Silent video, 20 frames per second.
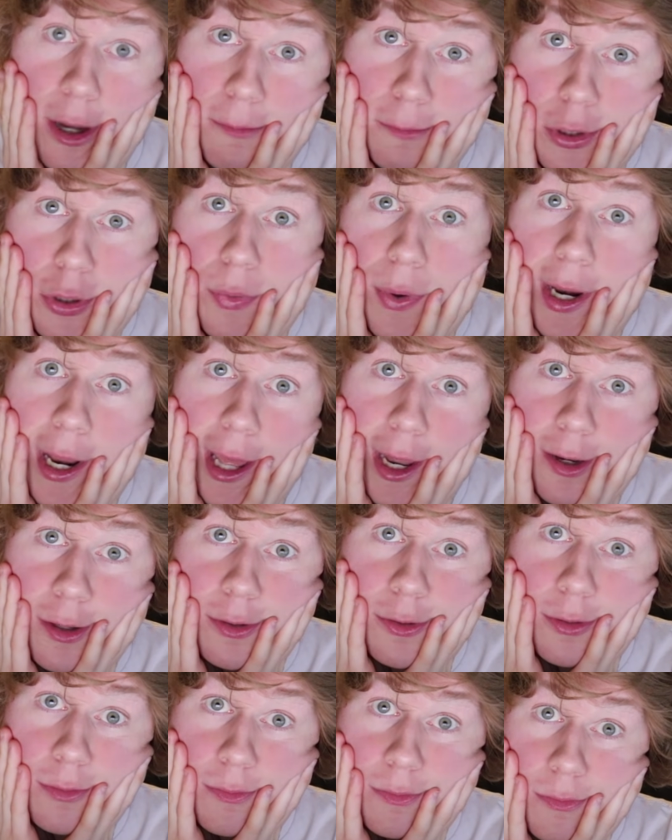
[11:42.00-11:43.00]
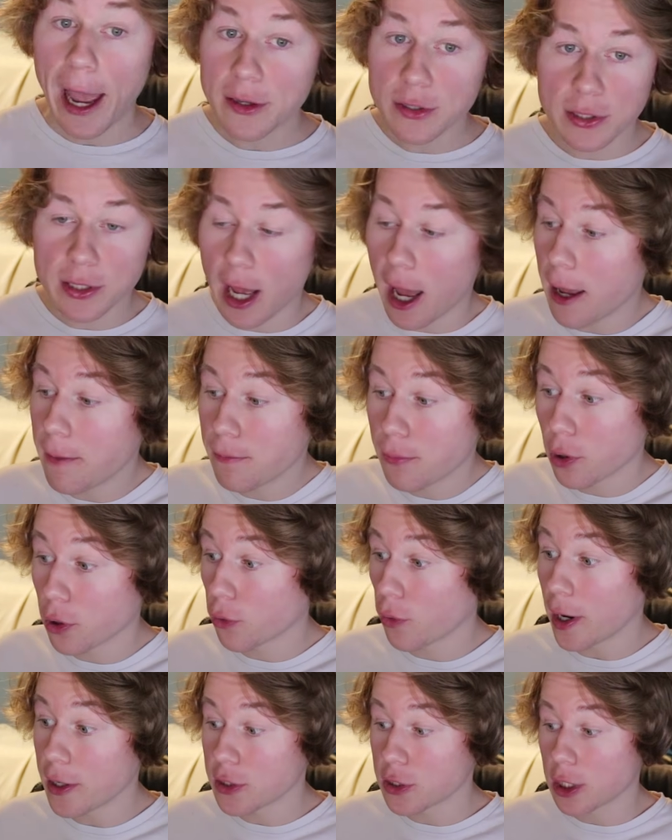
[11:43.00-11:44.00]
come to an end. As time
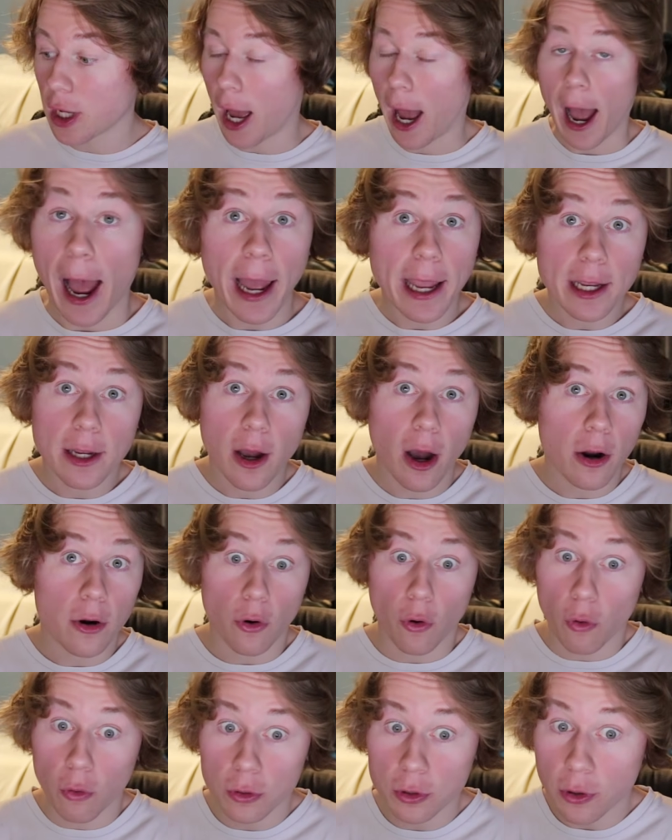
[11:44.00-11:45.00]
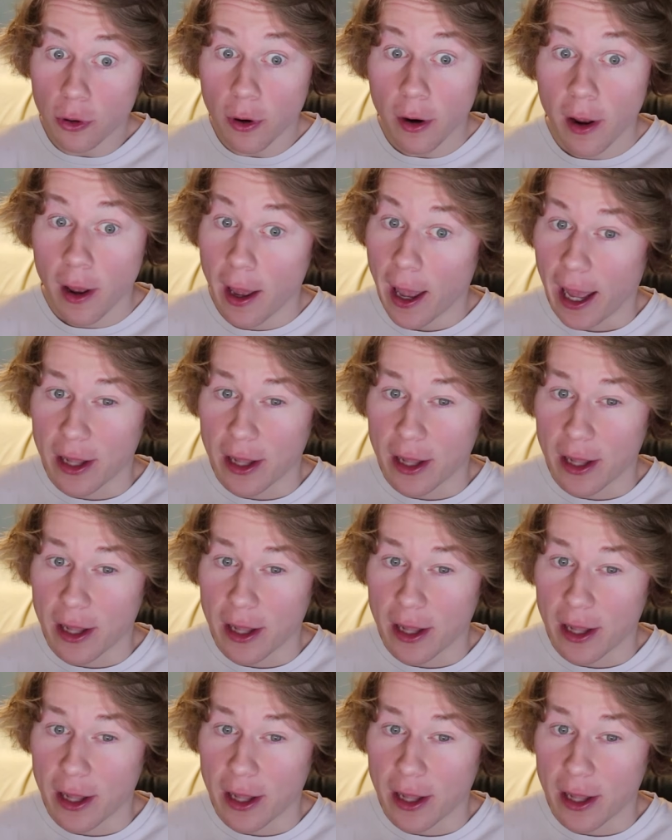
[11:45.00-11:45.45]
progressed, I got older,